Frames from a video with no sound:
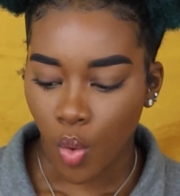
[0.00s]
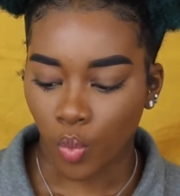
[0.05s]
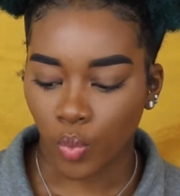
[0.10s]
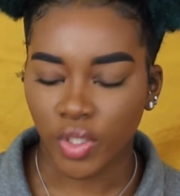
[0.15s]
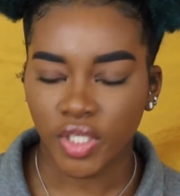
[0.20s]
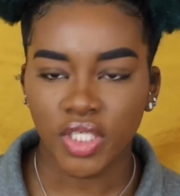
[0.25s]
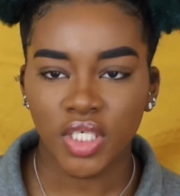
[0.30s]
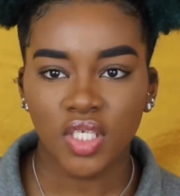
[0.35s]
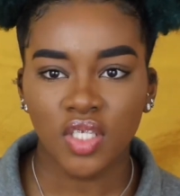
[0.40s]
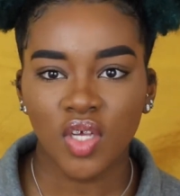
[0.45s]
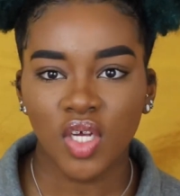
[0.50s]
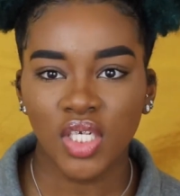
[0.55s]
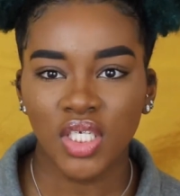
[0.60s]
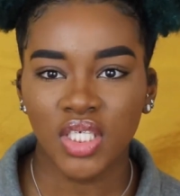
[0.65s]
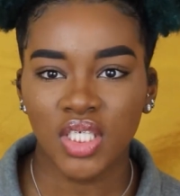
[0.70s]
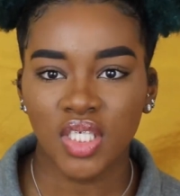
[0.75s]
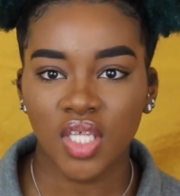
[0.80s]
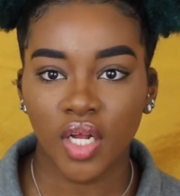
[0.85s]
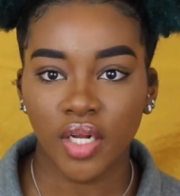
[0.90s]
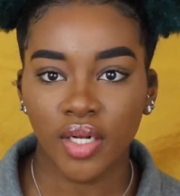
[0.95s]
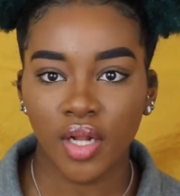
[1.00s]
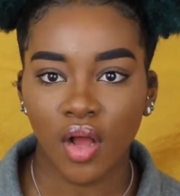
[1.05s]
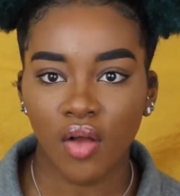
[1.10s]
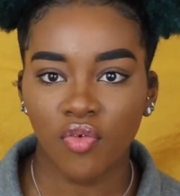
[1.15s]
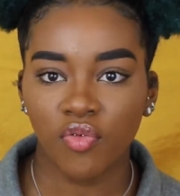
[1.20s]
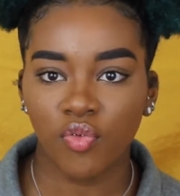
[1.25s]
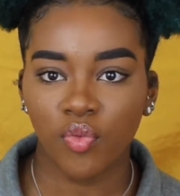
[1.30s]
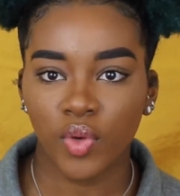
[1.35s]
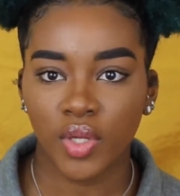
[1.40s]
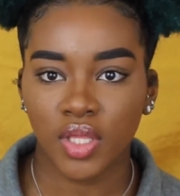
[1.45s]
we're just gonna start
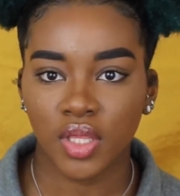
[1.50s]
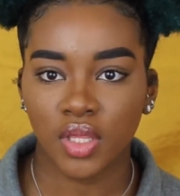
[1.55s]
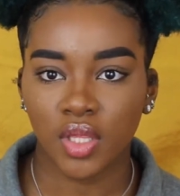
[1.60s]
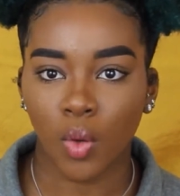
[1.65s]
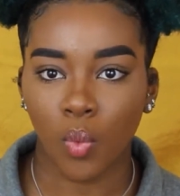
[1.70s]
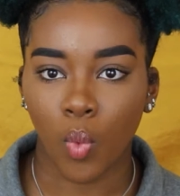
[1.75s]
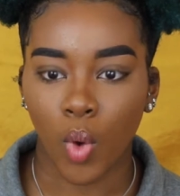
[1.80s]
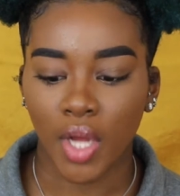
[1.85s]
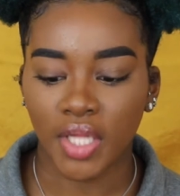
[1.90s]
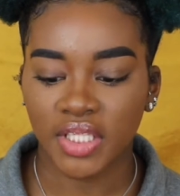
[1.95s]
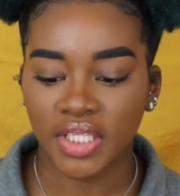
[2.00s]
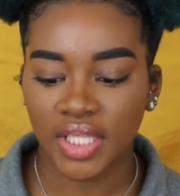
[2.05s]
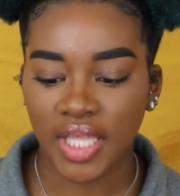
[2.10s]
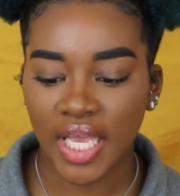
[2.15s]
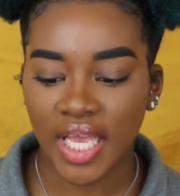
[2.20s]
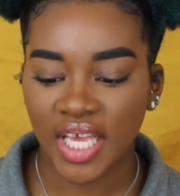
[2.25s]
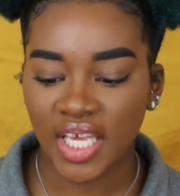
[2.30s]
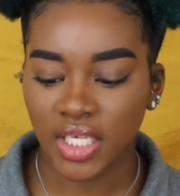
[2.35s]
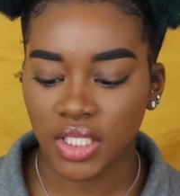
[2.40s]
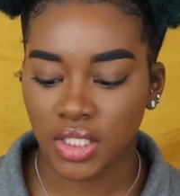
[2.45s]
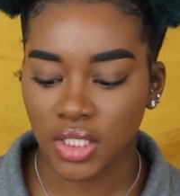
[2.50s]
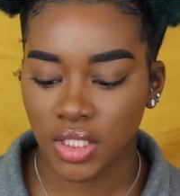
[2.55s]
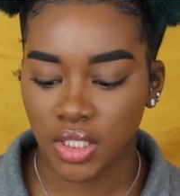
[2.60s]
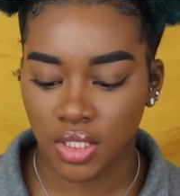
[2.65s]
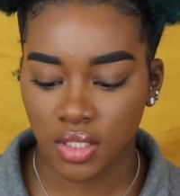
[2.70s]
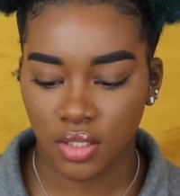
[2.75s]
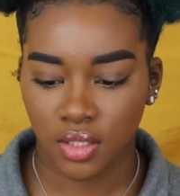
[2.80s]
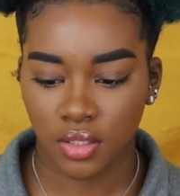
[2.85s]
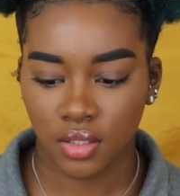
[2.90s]
off with the one things.